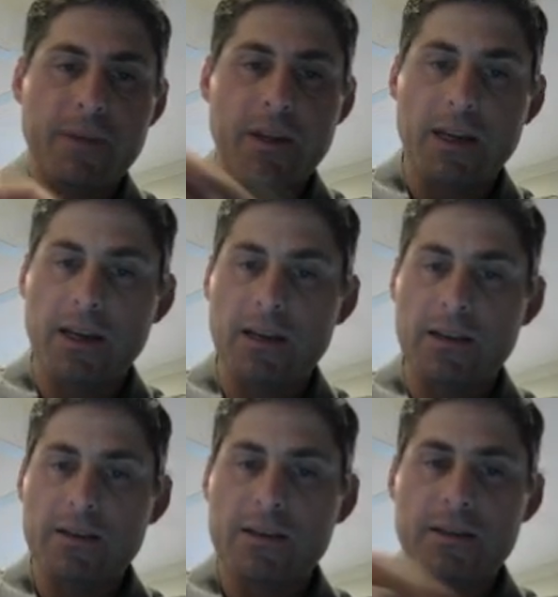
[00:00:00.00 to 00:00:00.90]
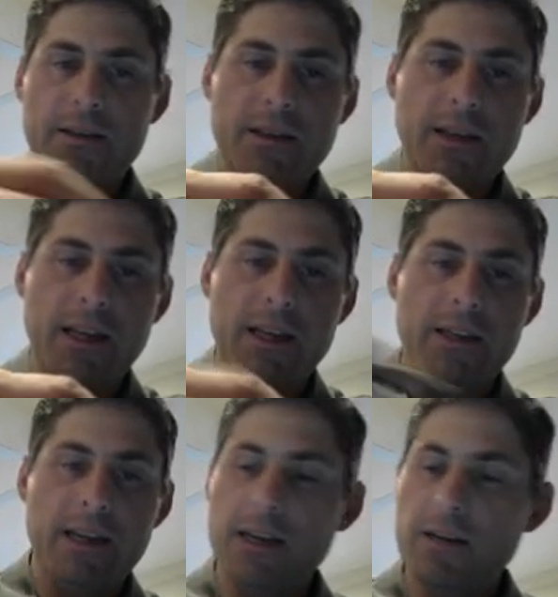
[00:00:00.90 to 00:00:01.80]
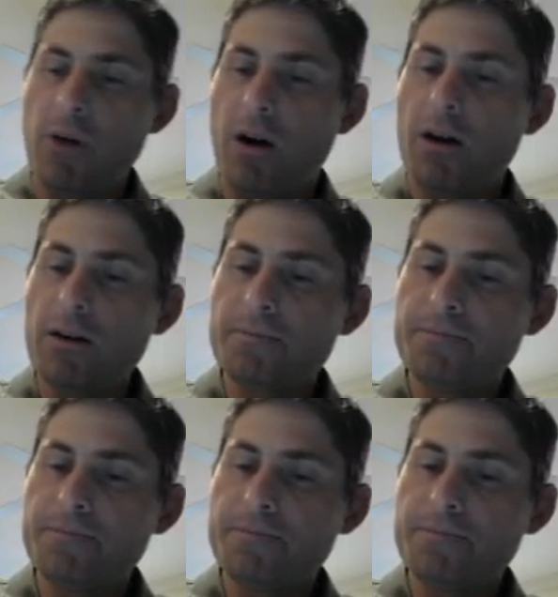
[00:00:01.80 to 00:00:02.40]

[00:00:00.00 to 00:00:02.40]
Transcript: is, in the NMR,